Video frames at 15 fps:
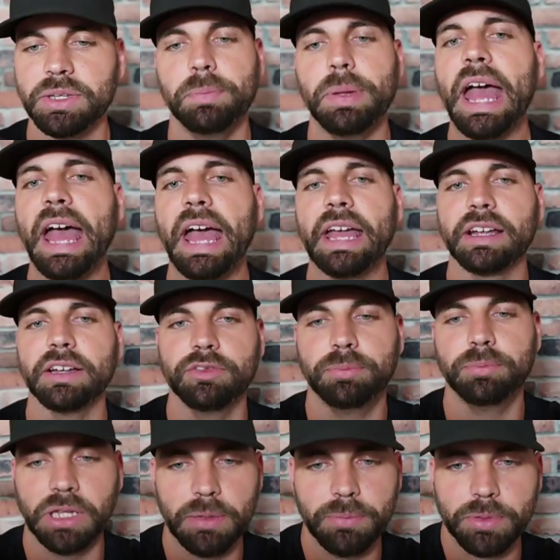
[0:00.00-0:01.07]
bag
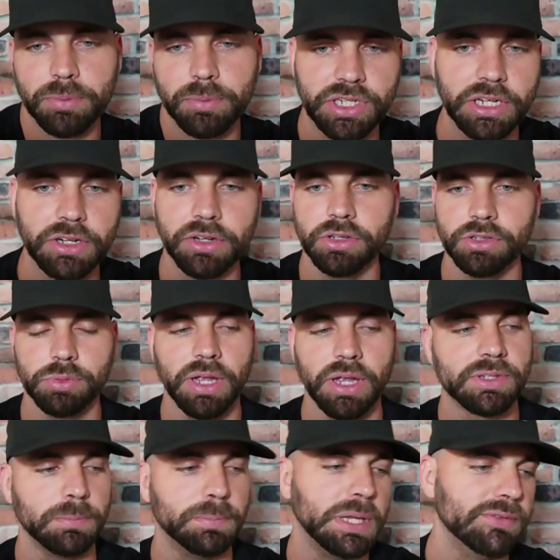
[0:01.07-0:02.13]
of plumbing materials. We have
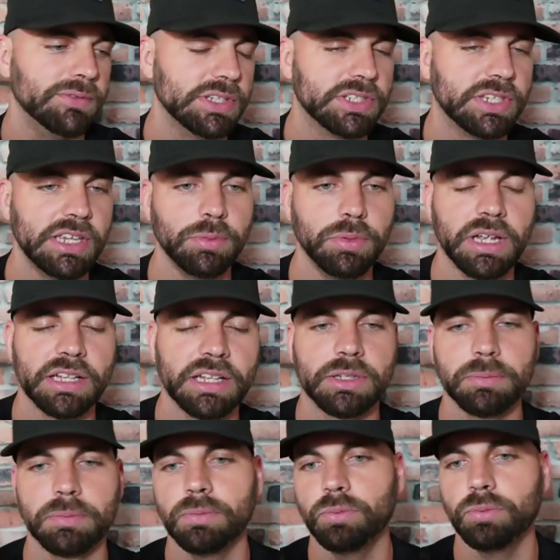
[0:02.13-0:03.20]
some PVC, we got
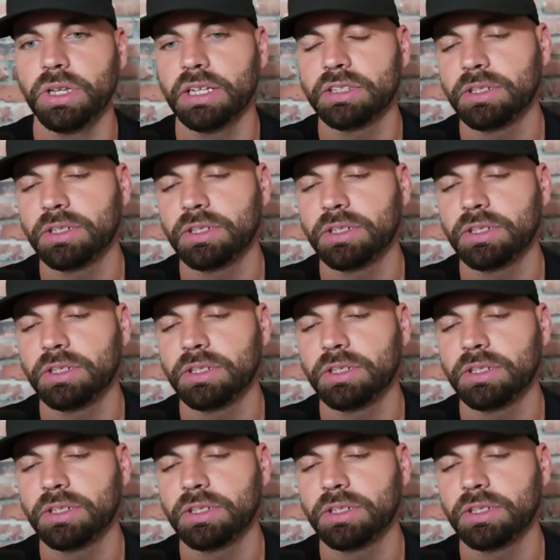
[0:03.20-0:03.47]
some